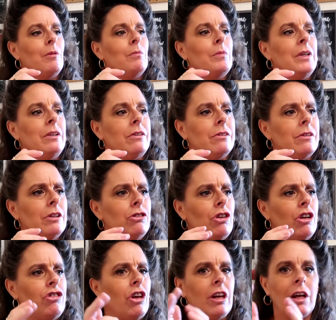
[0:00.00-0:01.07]
It's the
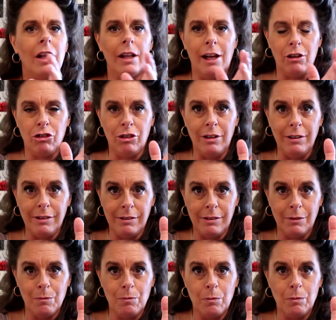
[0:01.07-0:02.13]
JJayCollections.
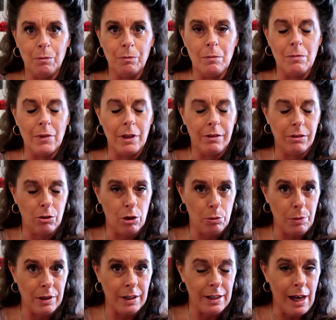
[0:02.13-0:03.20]
It's going to
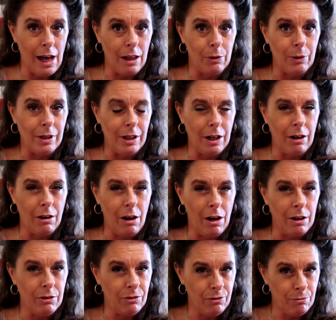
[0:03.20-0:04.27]
be the gallery there
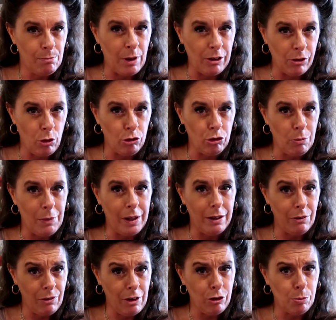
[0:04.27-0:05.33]
on my social media,
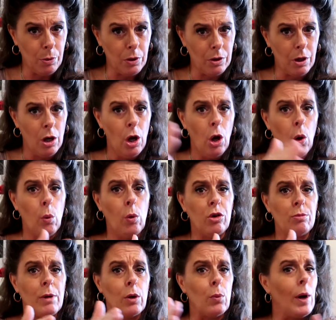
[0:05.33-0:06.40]
Facebook,
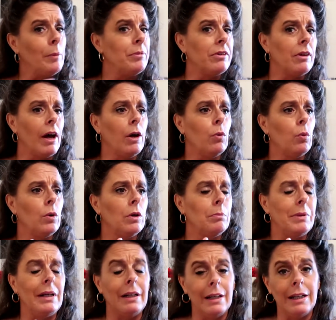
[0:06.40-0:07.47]
which my website will
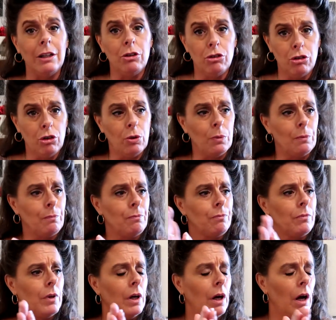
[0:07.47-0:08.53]
be linked to,
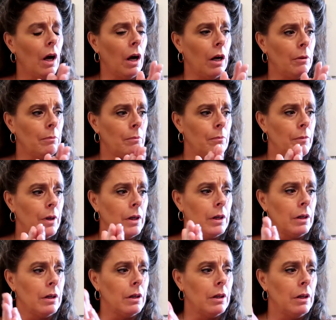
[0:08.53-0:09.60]

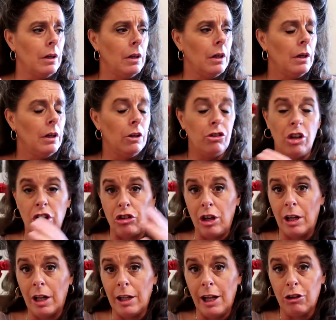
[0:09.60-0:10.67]
the
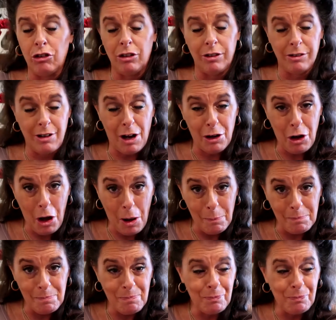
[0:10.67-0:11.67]
JJayCollections.com.